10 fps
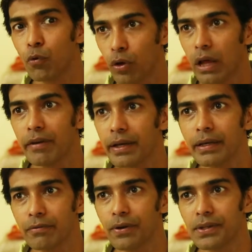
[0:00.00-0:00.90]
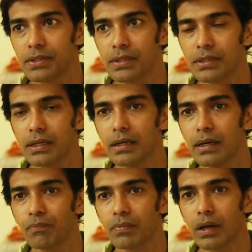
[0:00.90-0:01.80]
Hola Venky, for instance,
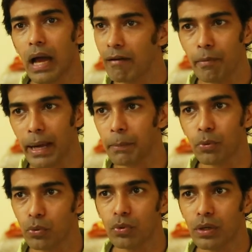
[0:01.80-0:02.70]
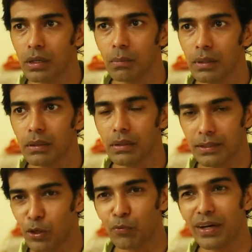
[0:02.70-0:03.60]
I have a Mac Pro, but
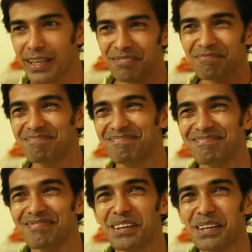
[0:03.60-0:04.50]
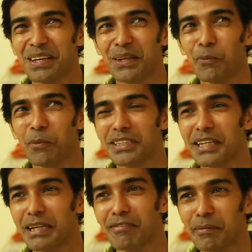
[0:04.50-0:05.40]
it's not working. Low budget
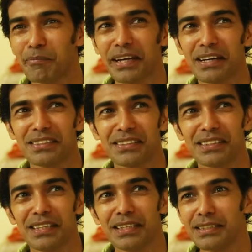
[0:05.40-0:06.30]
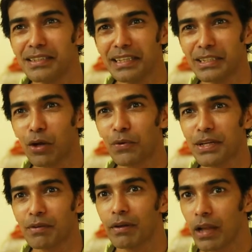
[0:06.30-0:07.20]
indie filmmakers journey is always
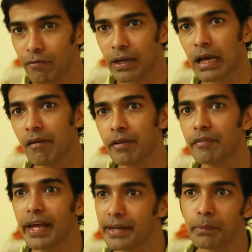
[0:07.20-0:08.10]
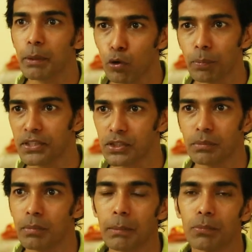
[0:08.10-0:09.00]
that way. Love Wrinkle Free, we edited in my own machine,
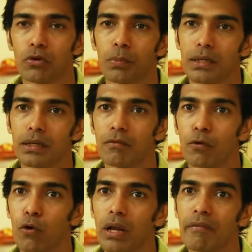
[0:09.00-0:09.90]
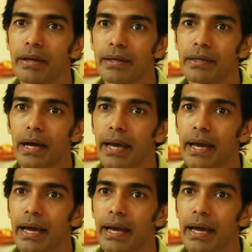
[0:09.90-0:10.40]
Mac Pro, but for Hola Venky, I